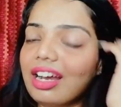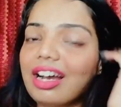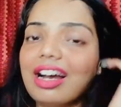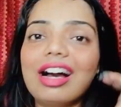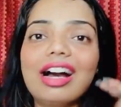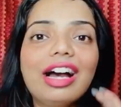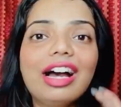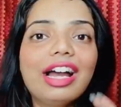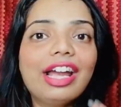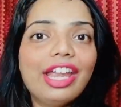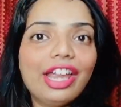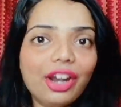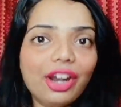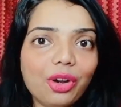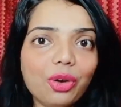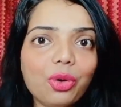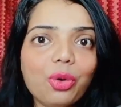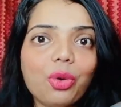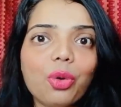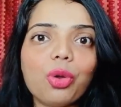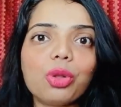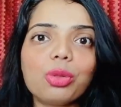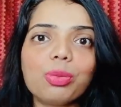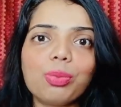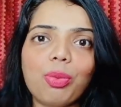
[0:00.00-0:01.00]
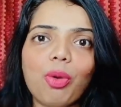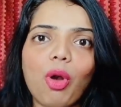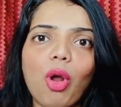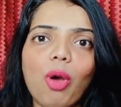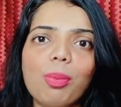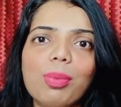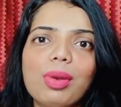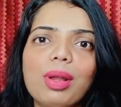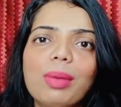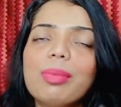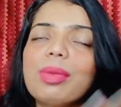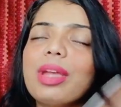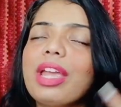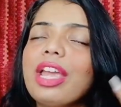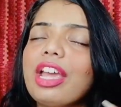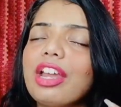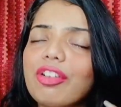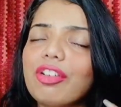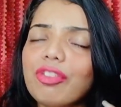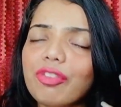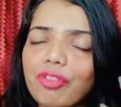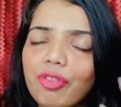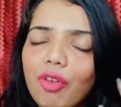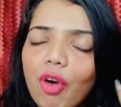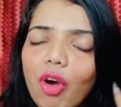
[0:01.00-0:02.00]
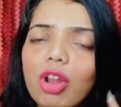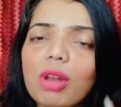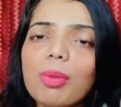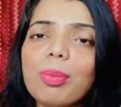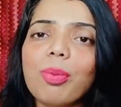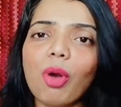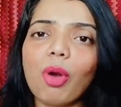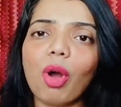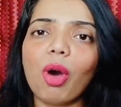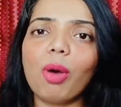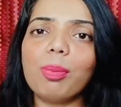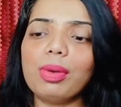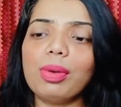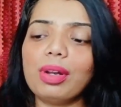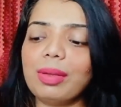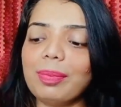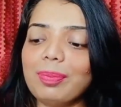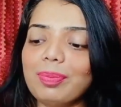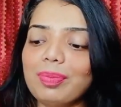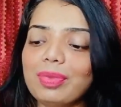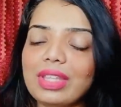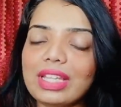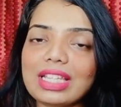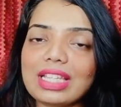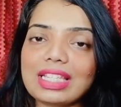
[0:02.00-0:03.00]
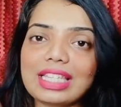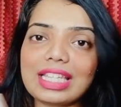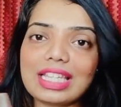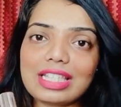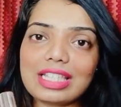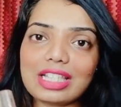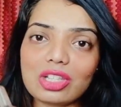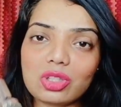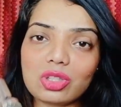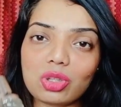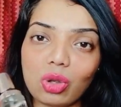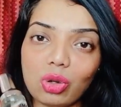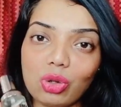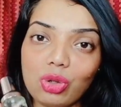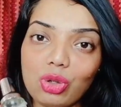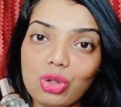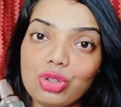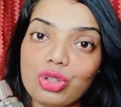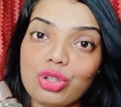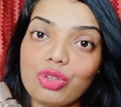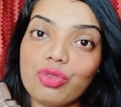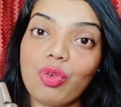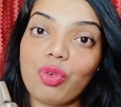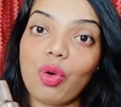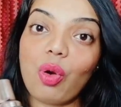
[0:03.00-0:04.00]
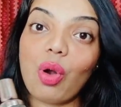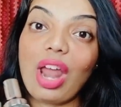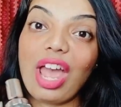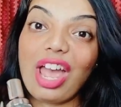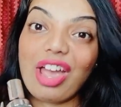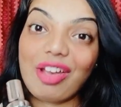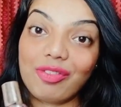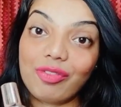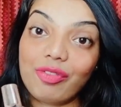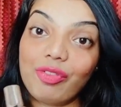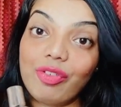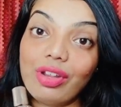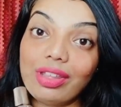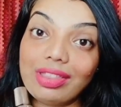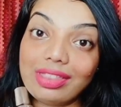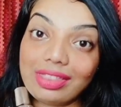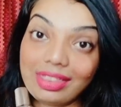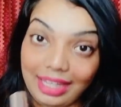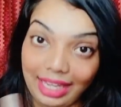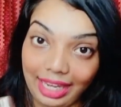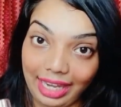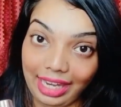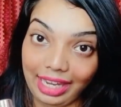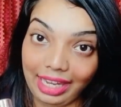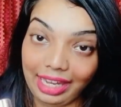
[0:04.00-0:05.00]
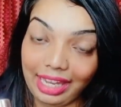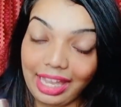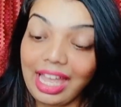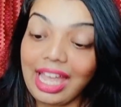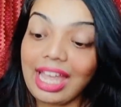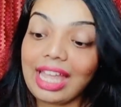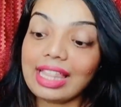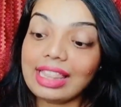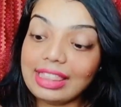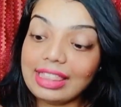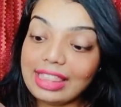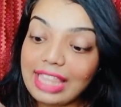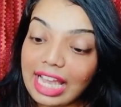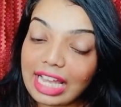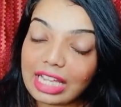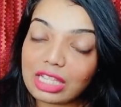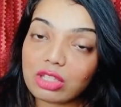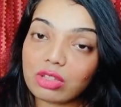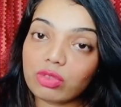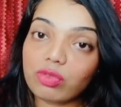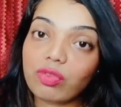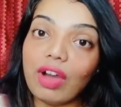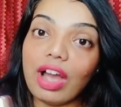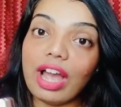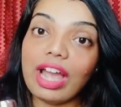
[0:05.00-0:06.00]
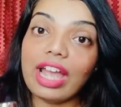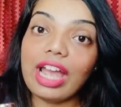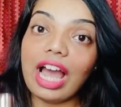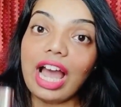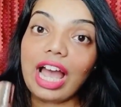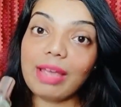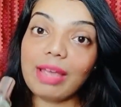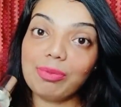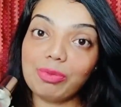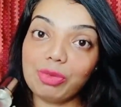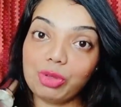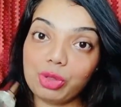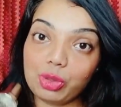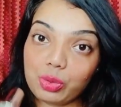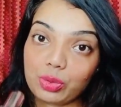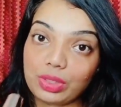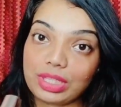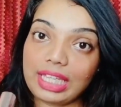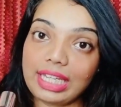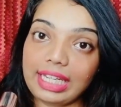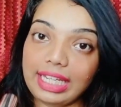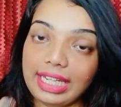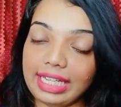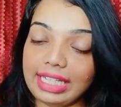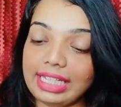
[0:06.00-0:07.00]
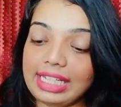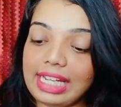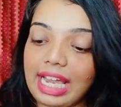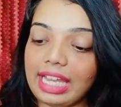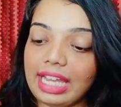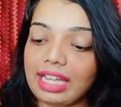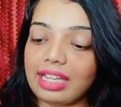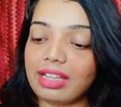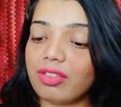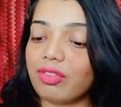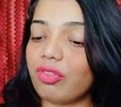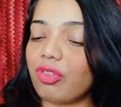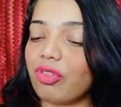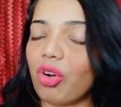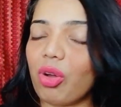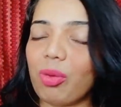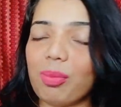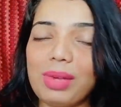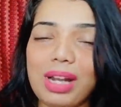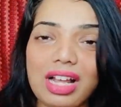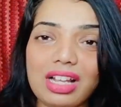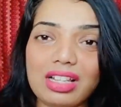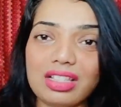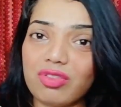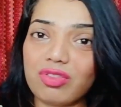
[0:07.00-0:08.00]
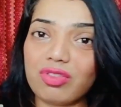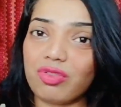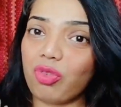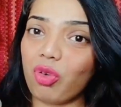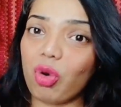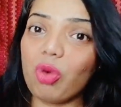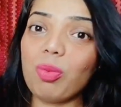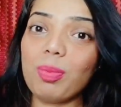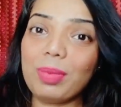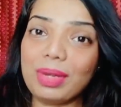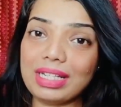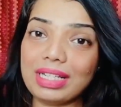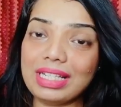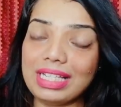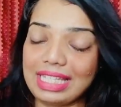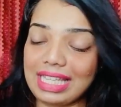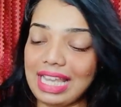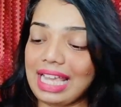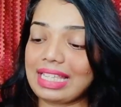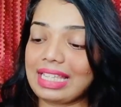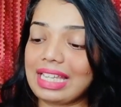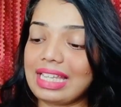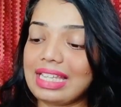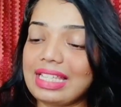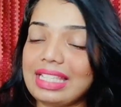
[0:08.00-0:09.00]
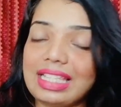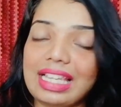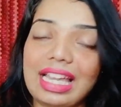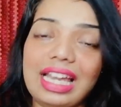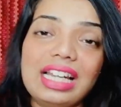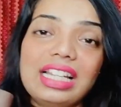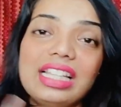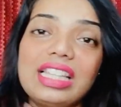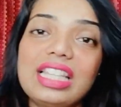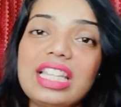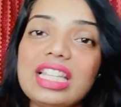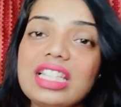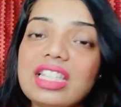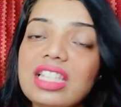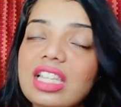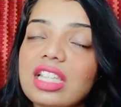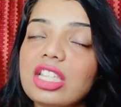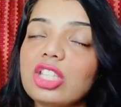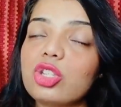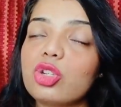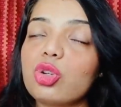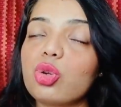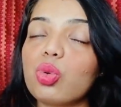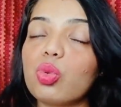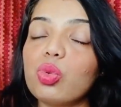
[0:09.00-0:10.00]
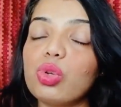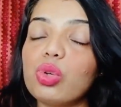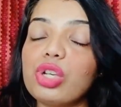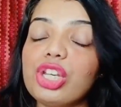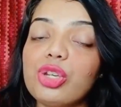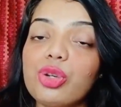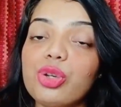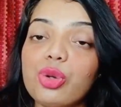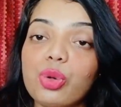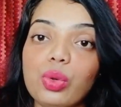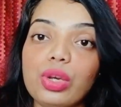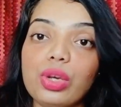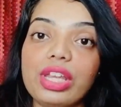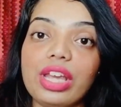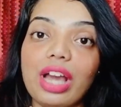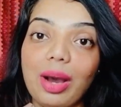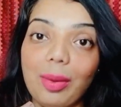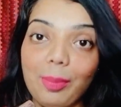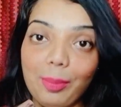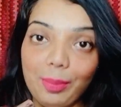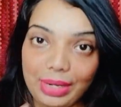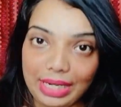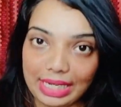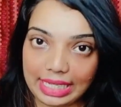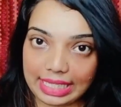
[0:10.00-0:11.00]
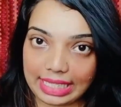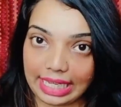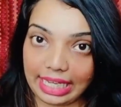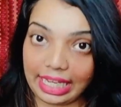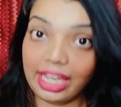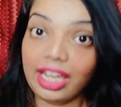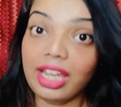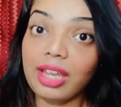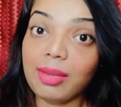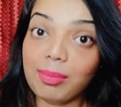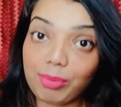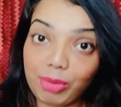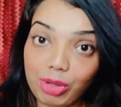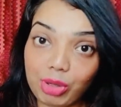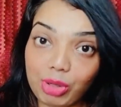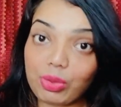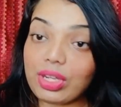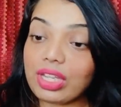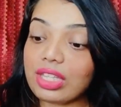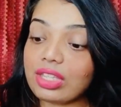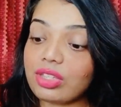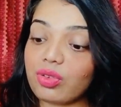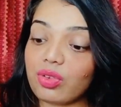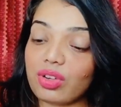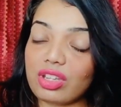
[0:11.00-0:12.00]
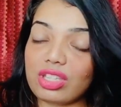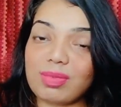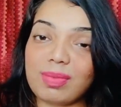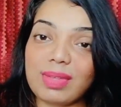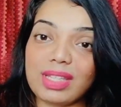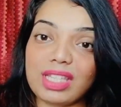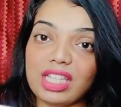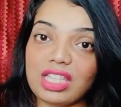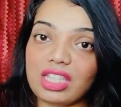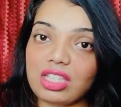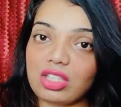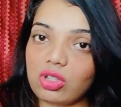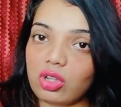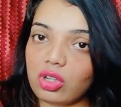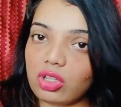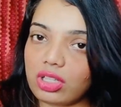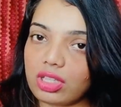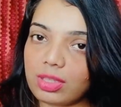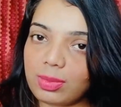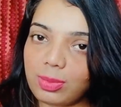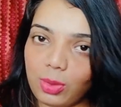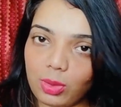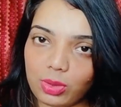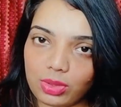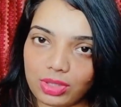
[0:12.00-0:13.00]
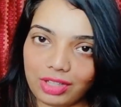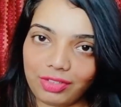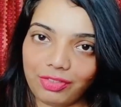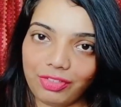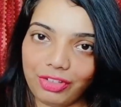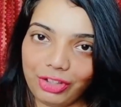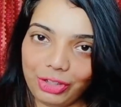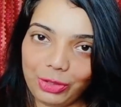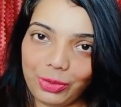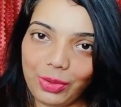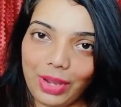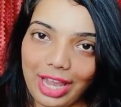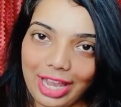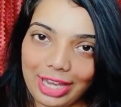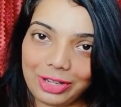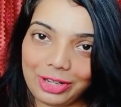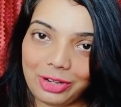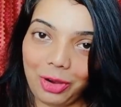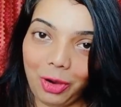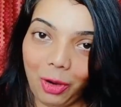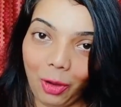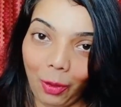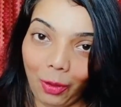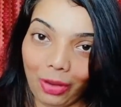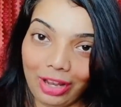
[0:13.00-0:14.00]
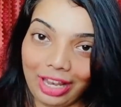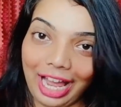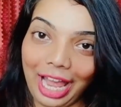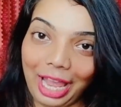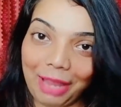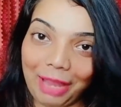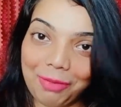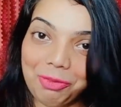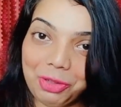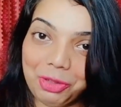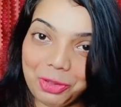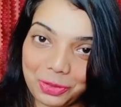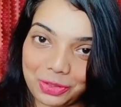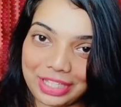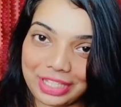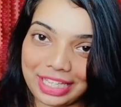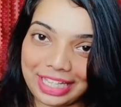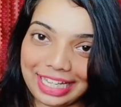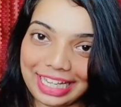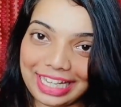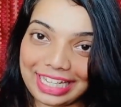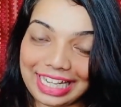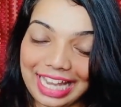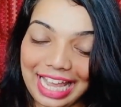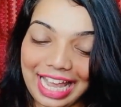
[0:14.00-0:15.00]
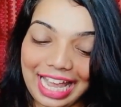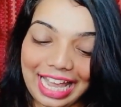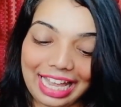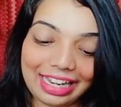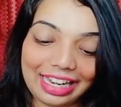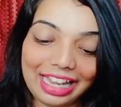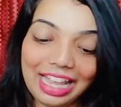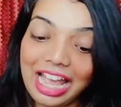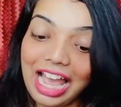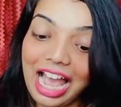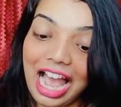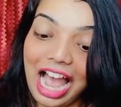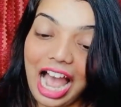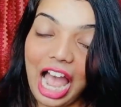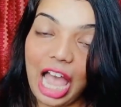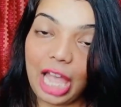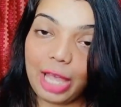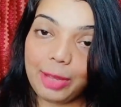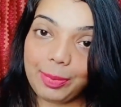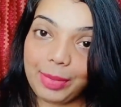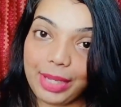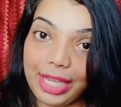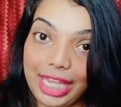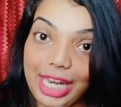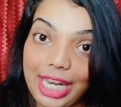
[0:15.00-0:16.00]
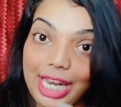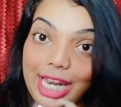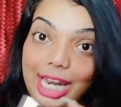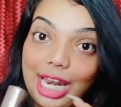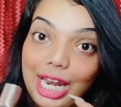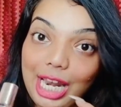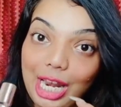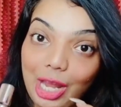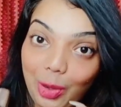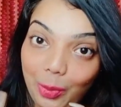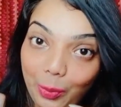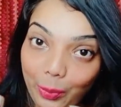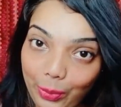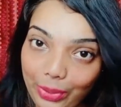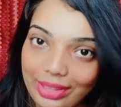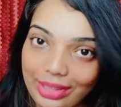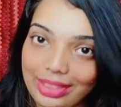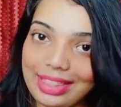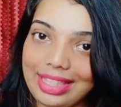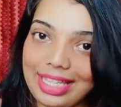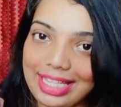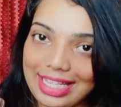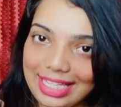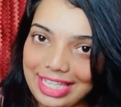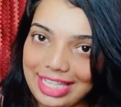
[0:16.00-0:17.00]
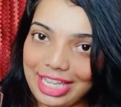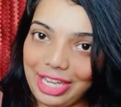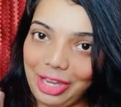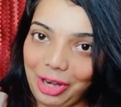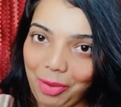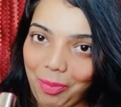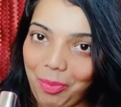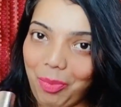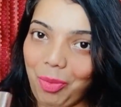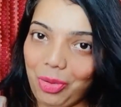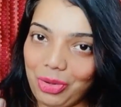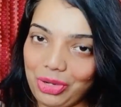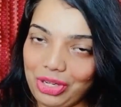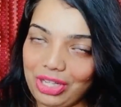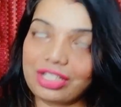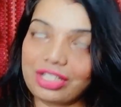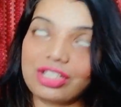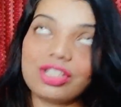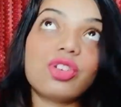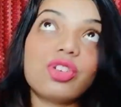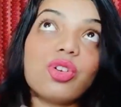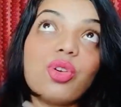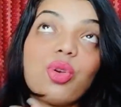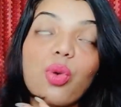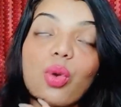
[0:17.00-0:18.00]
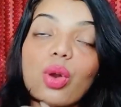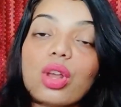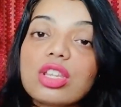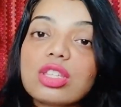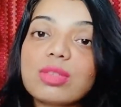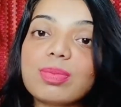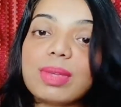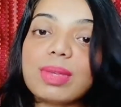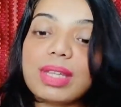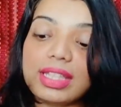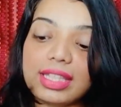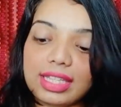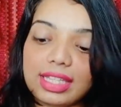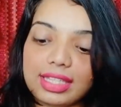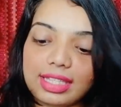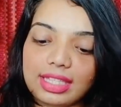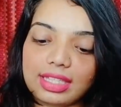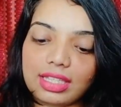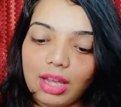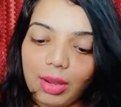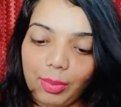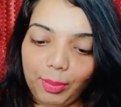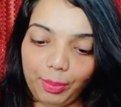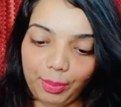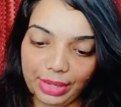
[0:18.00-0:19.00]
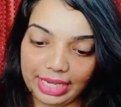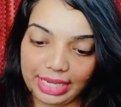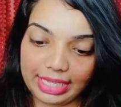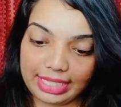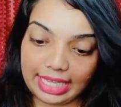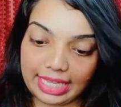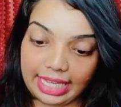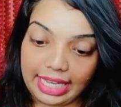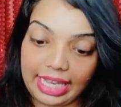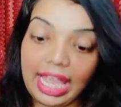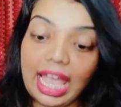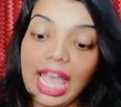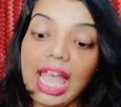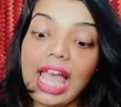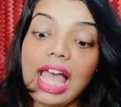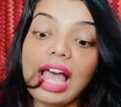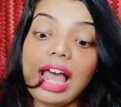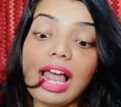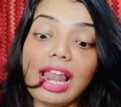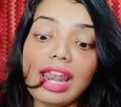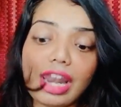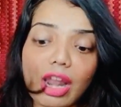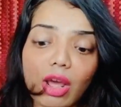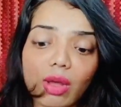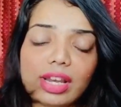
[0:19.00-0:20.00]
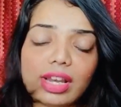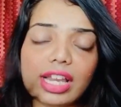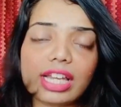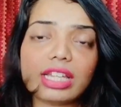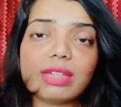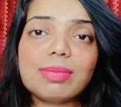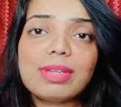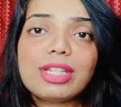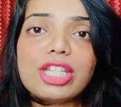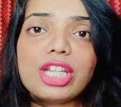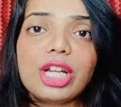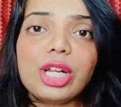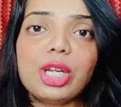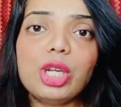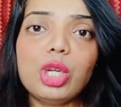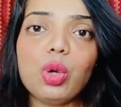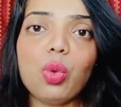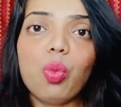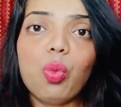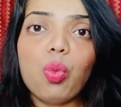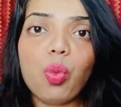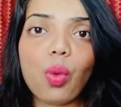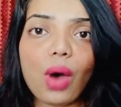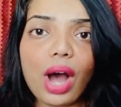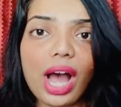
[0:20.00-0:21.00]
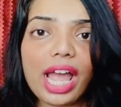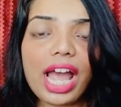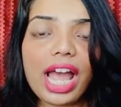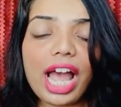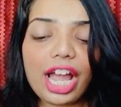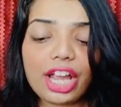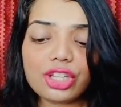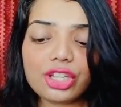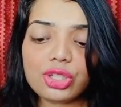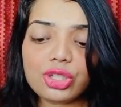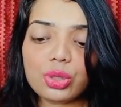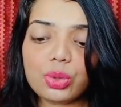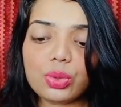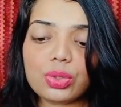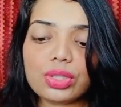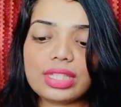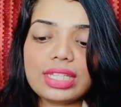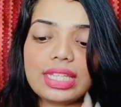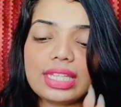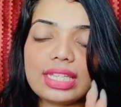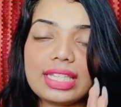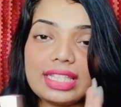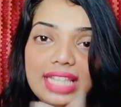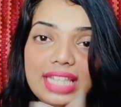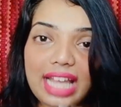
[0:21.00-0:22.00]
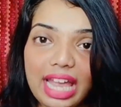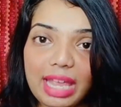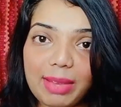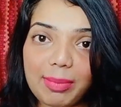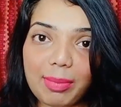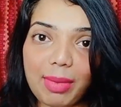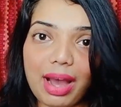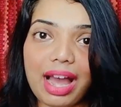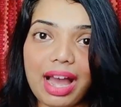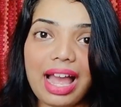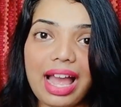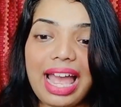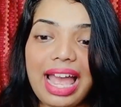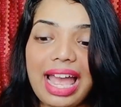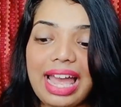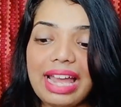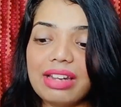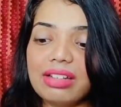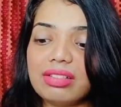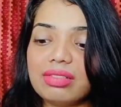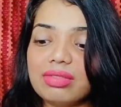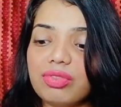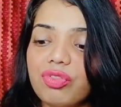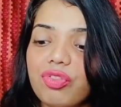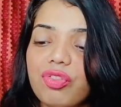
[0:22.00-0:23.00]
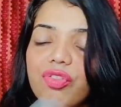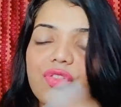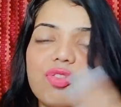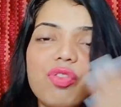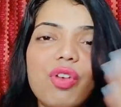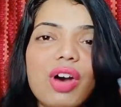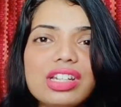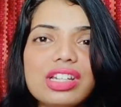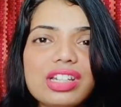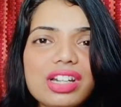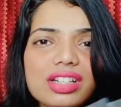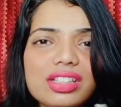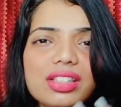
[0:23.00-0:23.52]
hair growth problem, hair fall problem, this is a solution for everything. That's why I'm using it like from last 4 months. As I said, this is truly amazing. Beauties, trust me, this is not a sponsored video at all. I'm using it and I'm in love with this hair product. Trust me, this is amazing. Now let me tell you why I choose this SIMA and what are the